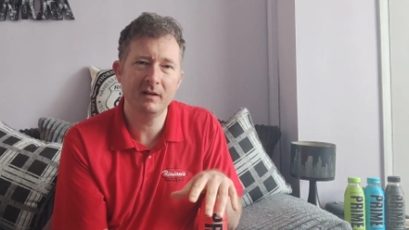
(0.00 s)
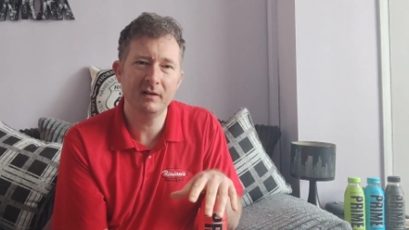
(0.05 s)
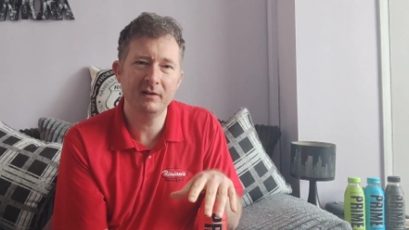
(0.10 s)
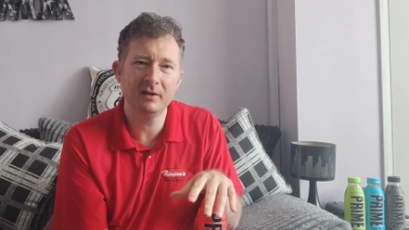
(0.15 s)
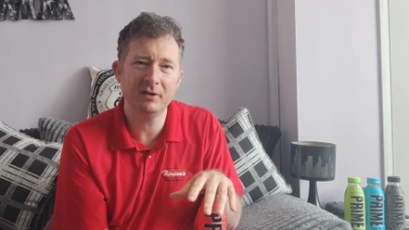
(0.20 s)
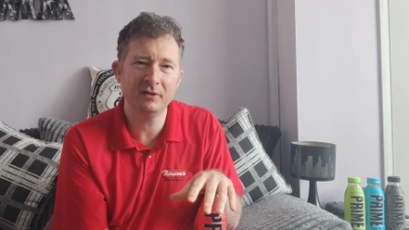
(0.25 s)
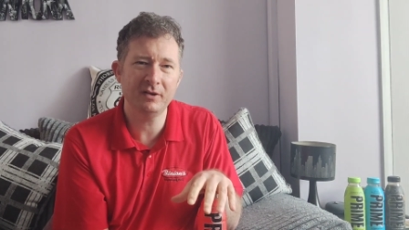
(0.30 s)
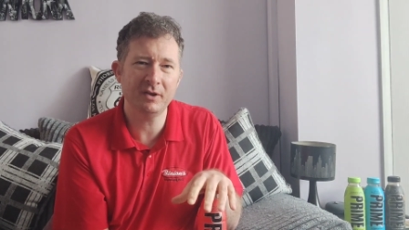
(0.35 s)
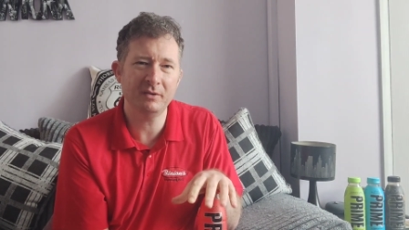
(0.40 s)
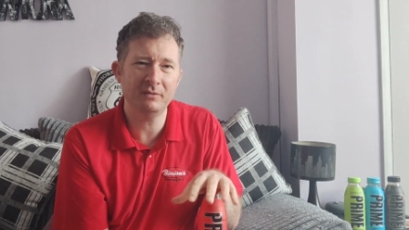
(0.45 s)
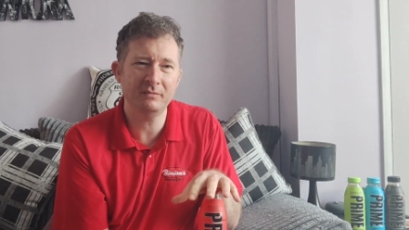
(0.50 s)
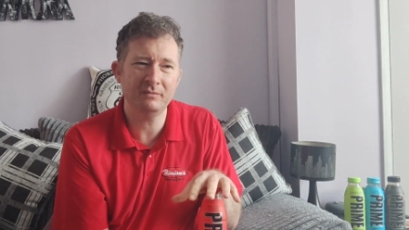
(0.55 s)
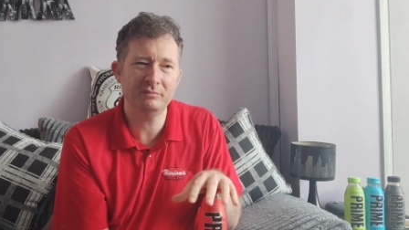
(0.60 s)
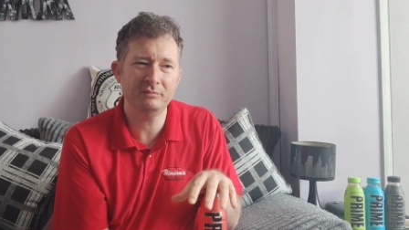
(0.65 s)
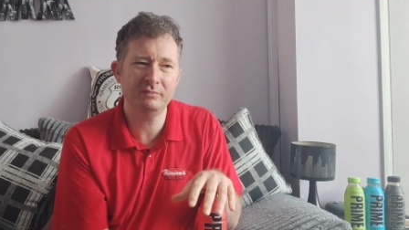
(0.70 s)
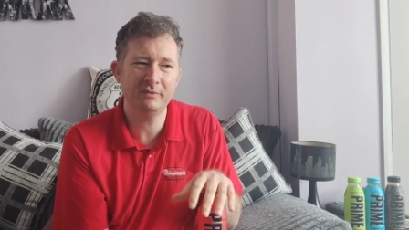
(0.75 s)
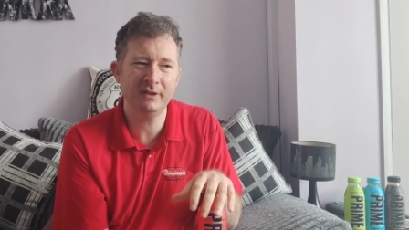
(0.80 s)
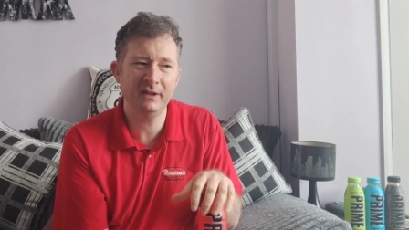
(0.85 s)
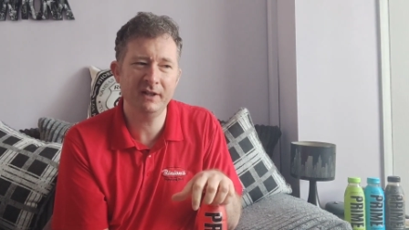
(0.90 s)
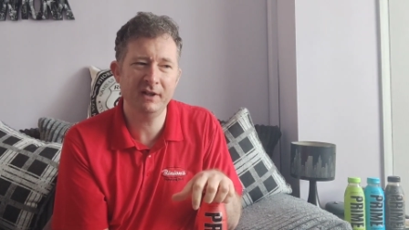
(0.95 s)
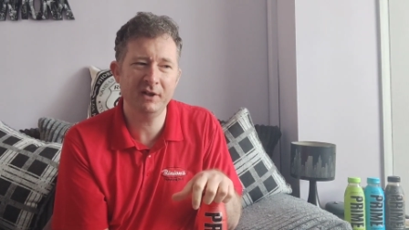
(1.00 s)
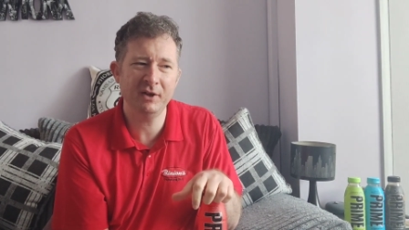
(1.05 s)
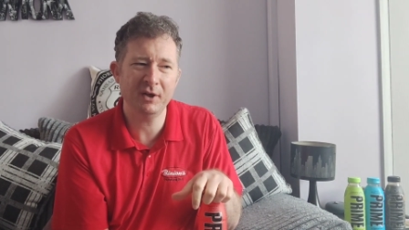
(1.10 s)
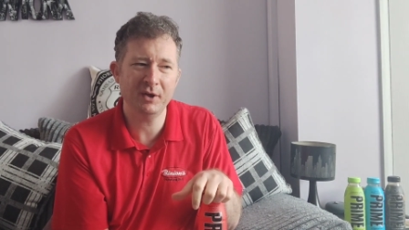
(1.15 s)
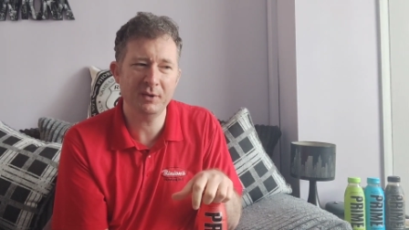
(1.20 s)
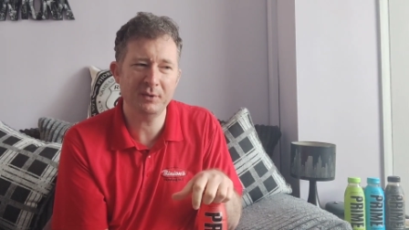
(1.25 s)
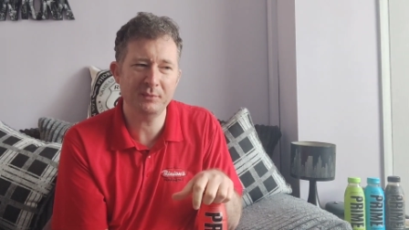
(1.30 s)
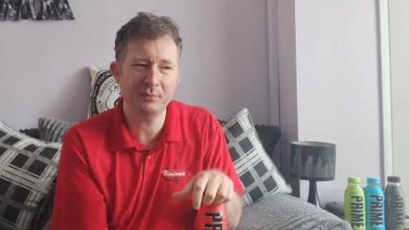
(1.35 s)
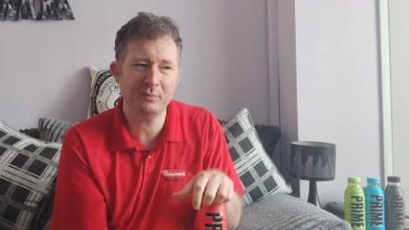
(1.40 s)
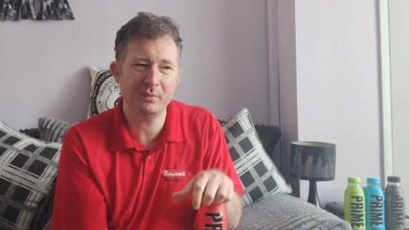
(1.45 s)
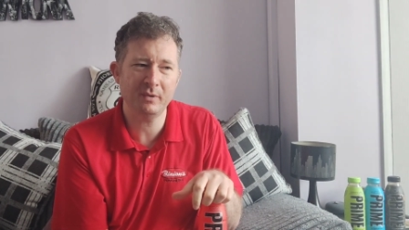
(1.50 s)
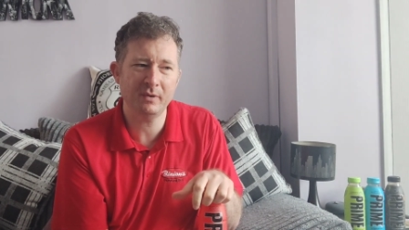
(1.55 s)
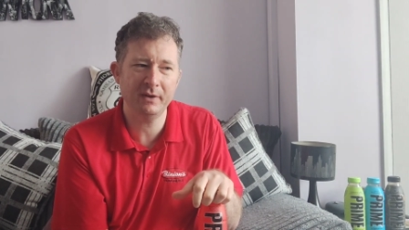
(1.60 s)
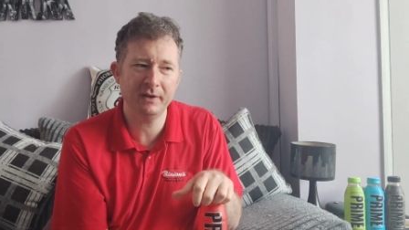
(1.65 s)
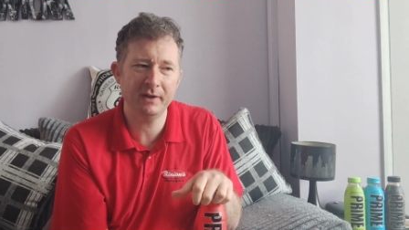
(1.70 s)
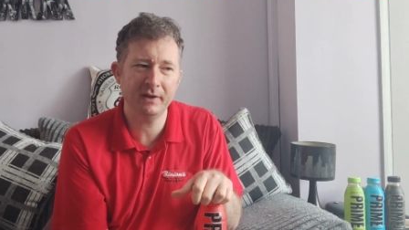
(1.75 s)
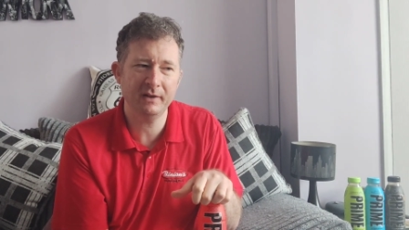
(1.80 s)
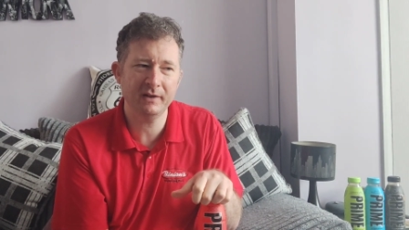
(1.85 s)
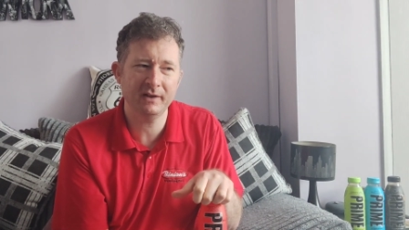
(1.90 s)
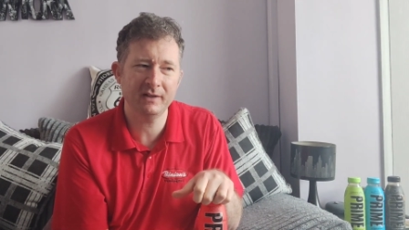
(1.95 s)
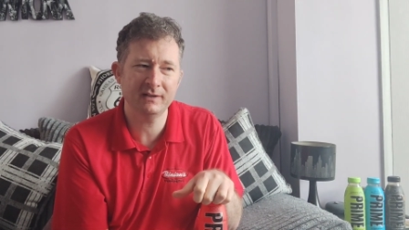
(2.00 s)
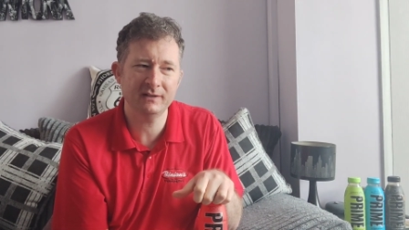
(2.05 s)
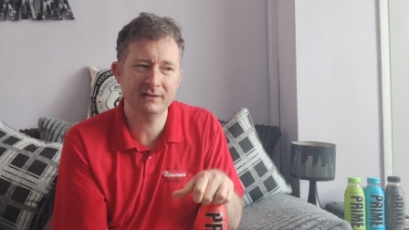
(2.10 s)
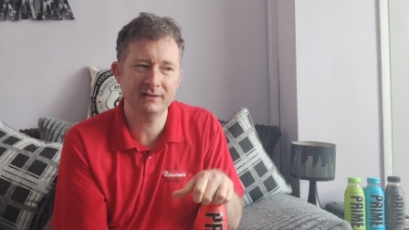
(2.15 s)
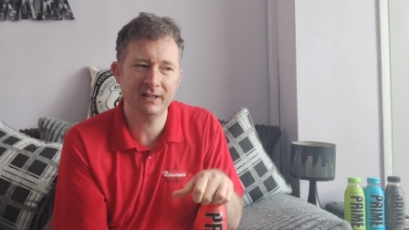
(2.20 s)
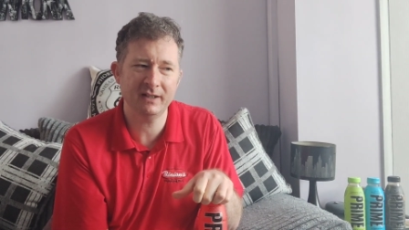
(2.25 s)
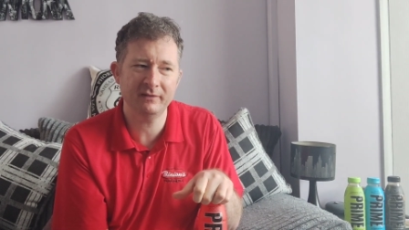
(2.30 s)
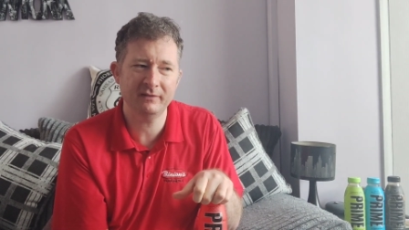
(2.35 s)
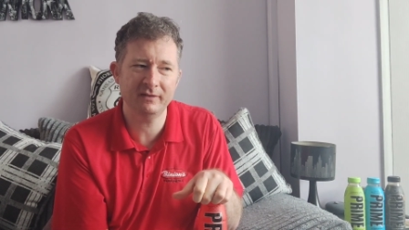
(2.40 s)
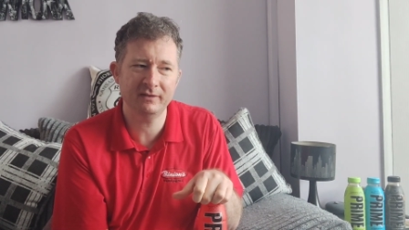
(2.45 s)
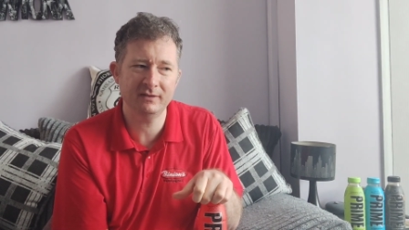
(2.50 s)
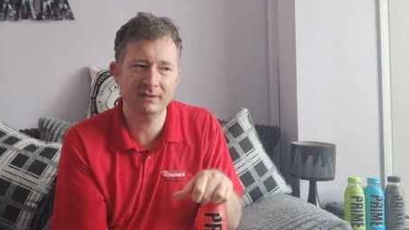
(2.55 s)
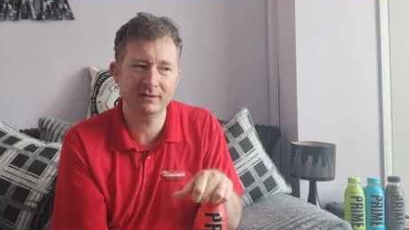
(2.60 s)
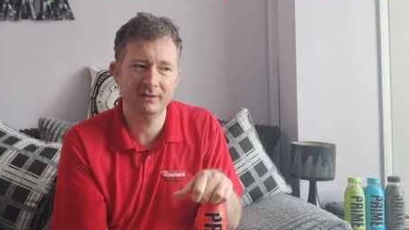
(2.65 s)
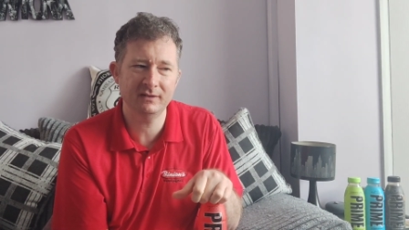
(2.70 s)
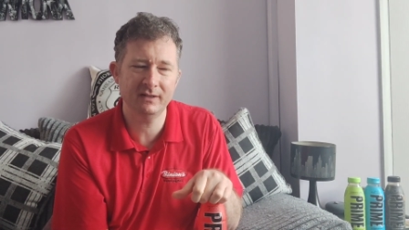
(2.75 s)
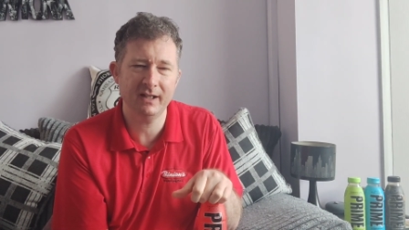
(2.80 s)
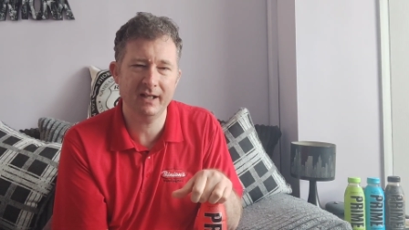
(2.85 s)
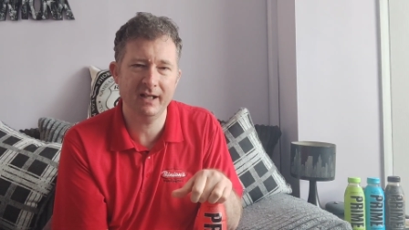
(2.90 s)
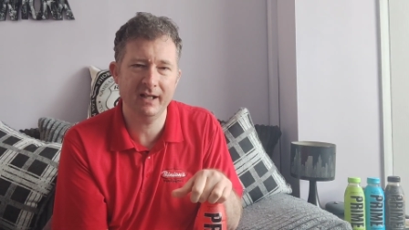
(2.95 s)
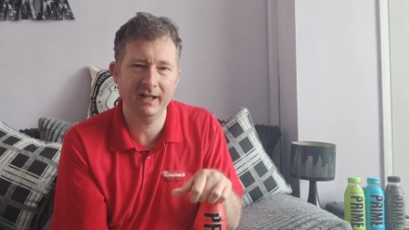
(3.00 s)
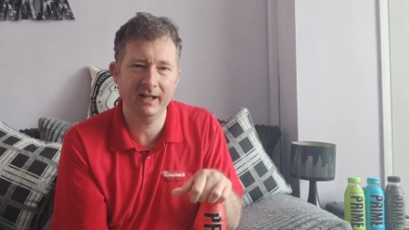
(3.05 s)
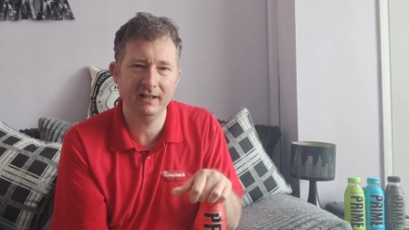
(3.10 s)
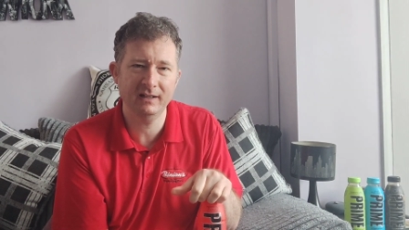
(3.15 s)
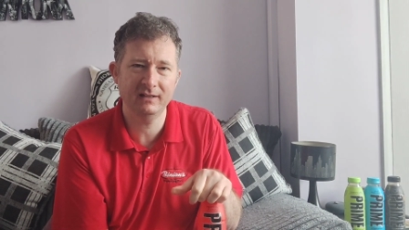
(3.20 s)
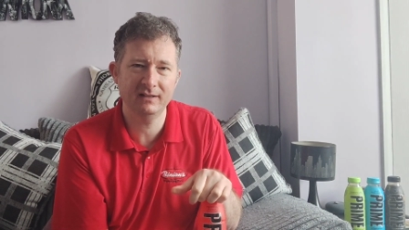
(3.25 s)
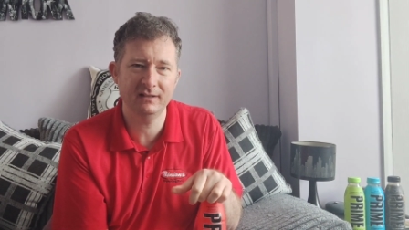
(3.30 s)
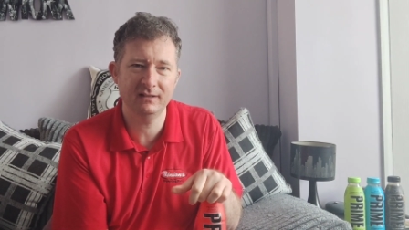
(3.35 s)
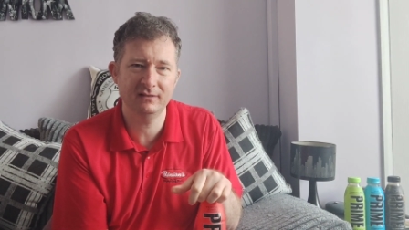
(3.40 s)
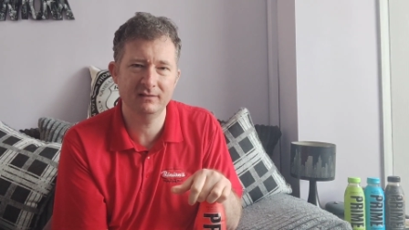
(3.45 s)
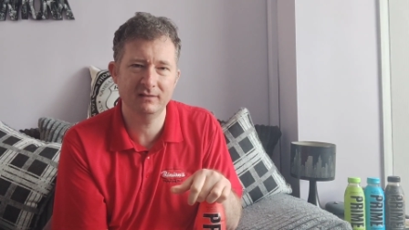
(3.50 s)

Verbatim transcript: So I don't really know why like a seven, eight,